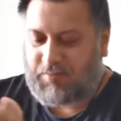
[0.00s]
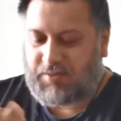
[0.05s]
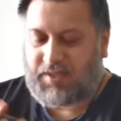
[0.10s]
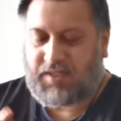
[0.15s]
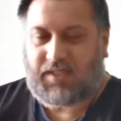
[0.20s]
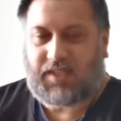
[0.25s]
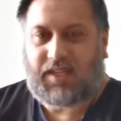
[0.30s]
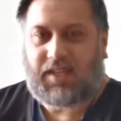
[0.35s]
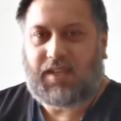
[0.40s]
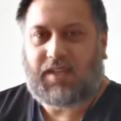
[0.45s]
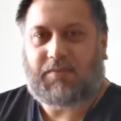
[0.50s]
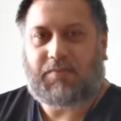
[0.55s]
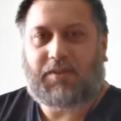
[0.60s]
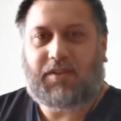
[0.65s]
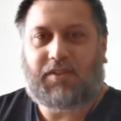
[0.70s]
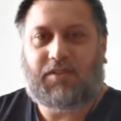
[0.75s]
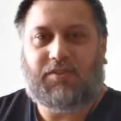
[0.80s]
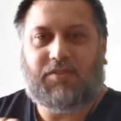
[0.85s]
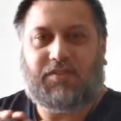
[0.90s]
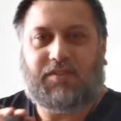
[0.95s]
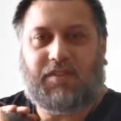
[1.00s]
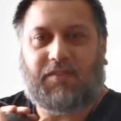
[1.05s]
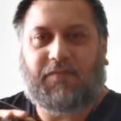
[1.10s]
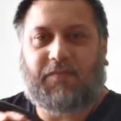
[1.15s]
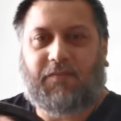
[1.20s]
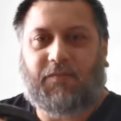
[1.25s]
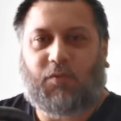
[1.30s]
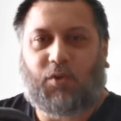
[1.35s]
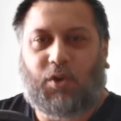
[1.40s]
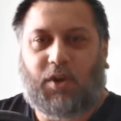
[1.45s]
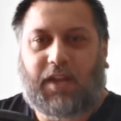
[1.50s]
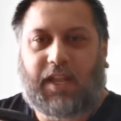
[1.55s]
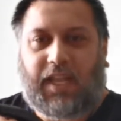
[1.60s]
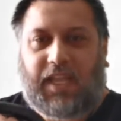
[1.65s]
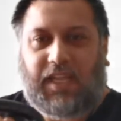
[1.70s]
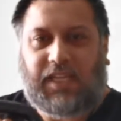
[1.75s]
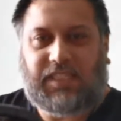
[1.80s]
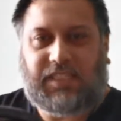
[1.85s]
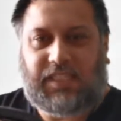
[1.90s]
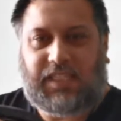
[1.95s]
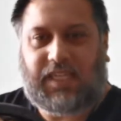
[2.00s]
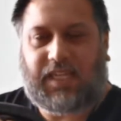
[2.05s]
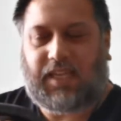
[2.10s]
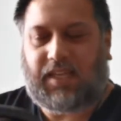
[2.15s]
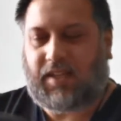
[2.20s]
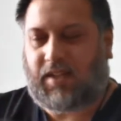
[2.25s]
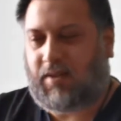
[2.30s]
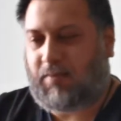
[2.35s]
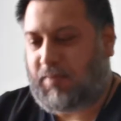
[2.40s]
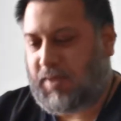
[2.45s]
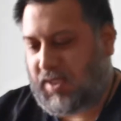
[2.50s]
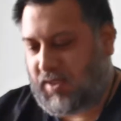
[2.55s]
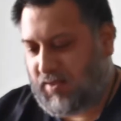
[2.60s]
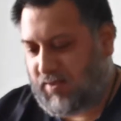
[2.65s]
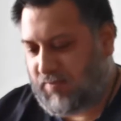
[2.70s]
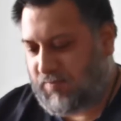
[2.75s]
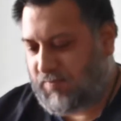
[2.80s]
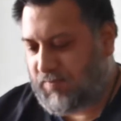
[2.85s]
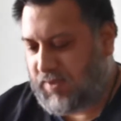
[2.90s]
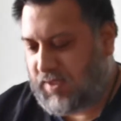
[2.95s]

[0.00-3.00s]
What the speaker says: Today I'm going to use the 4 kg kettlebell,